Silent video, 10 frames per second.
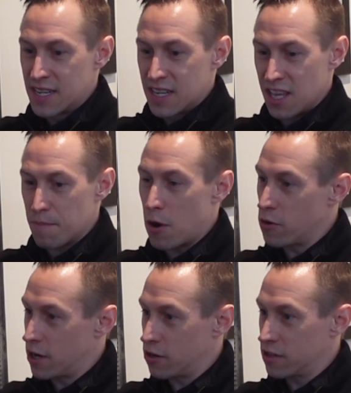
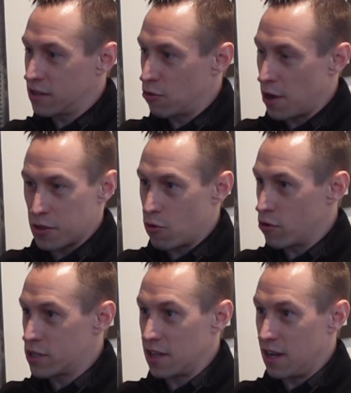opponent throughout the
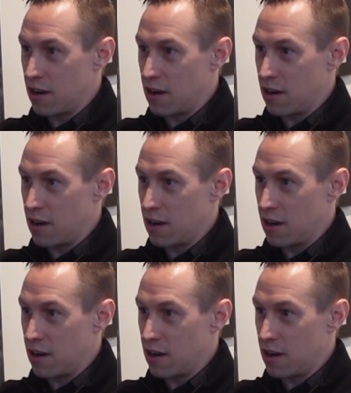course of the year.